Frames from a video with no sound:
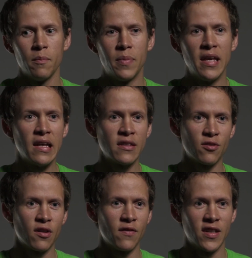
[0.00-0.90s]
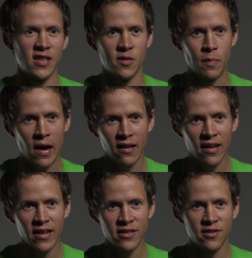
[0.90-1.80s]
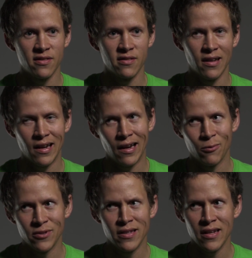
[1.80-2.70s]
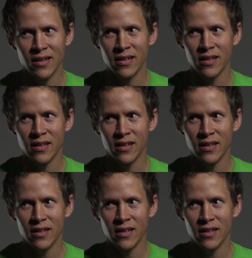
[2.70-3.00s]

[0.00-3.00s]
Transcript: Being sort of in the spotlight, I would say,